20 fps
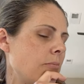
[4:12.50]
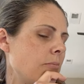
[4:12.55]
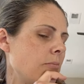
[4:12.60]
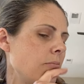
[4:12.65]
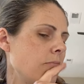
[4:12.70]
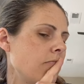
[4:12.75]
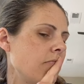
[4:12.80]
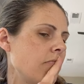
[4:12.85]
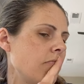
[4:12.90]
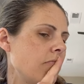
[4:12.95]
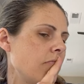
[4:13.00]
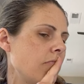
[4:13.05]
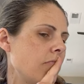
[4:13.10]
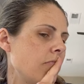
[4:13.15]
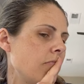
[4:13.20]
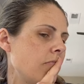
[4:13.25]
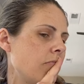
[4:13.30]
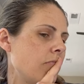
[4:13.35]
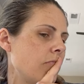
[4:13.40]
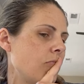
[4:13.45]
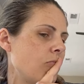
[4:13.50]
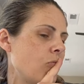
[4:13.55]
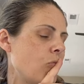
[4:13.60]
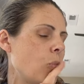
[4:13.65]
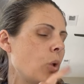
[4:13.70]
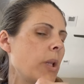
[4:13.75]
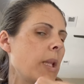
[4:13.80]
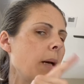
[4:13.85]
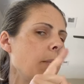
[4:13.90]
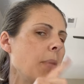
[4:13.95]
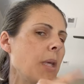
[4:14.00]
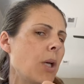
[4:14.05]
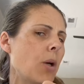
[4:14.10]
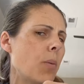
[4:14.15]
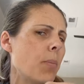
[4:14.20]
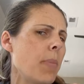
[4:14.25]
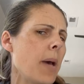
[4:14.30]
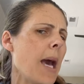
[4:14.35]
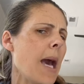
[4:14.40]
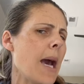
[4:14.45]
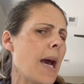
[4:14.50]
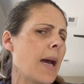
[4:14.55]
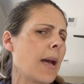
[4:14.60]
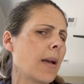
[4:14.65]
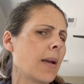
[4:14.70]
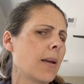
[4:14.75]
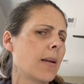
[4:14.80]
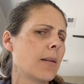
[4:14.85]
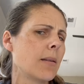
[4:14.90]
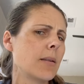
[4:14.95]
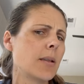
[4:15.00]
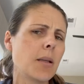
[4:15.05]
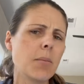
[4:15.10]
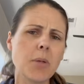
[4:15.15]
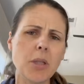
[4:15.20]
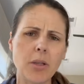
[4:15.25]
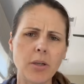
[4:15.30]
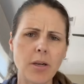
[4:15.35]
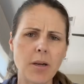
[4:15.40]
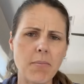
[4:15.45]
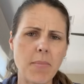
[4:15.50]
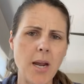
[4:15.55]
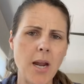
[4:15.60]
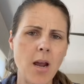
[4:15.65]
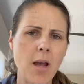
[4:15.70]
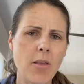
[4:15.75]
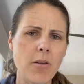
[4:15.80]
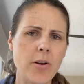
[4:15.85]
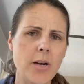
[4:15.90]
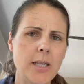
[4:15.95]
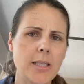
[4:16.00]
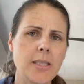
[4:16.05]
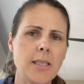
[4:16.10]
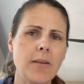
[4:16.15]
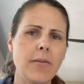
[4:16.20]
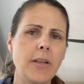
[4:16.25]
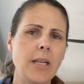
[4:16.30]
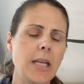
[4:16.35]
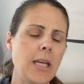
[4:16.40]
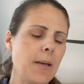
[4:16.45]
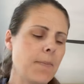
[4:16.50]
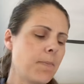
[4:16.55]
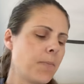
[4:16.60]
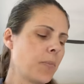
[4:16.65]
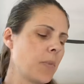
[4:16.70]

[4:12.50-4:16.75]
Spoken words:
Well, let me go back. Let me look at my other activity.